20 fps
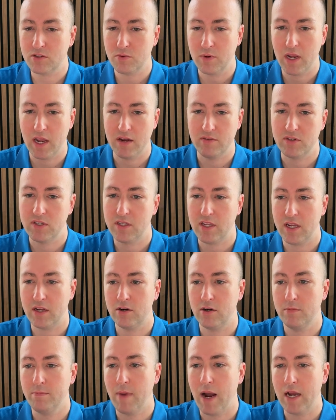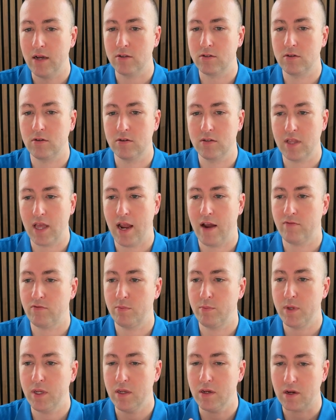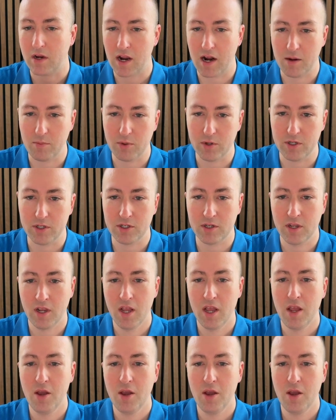We have standard milestones that have to be accomplished,